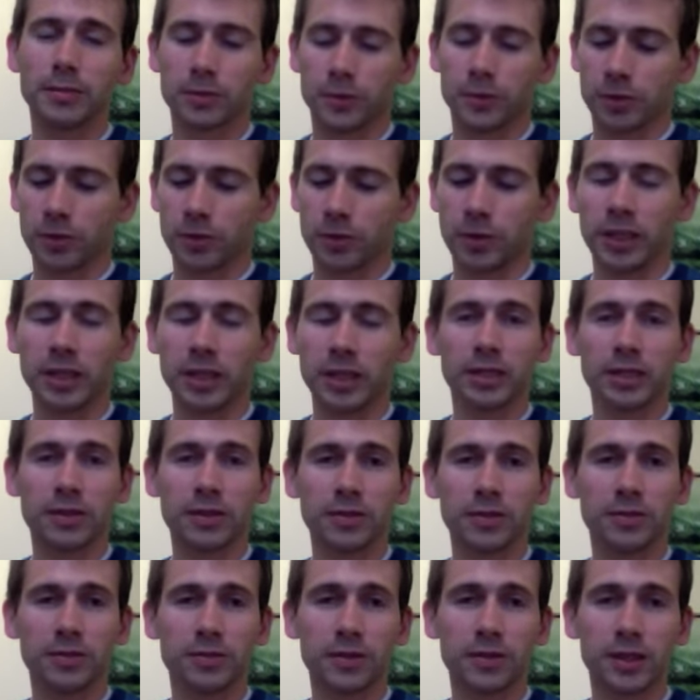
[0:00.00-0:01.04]
So, we need
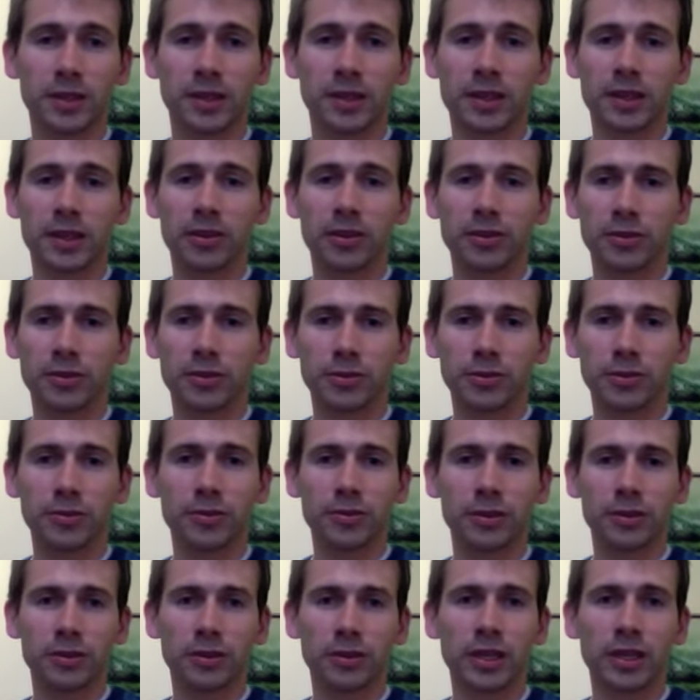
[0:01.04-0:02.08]
to figure out
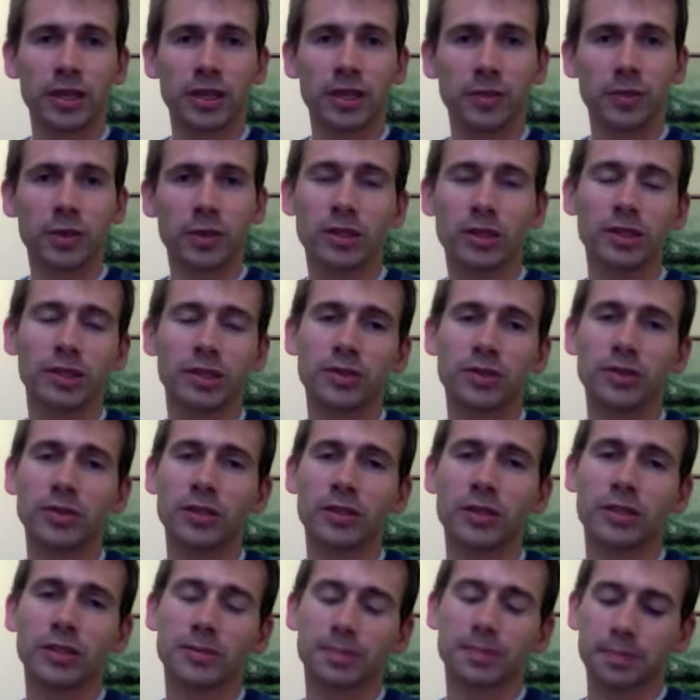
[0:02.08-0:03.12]
who is writing what
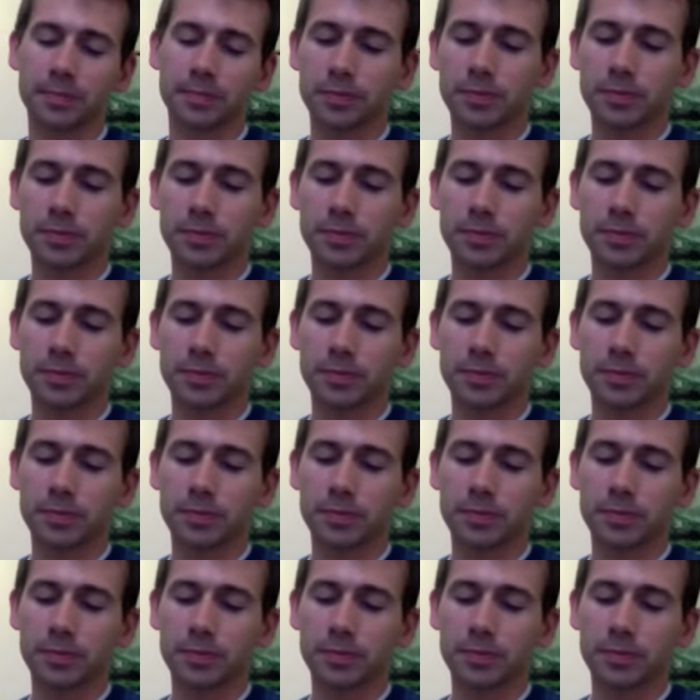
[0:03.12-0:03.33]
stories.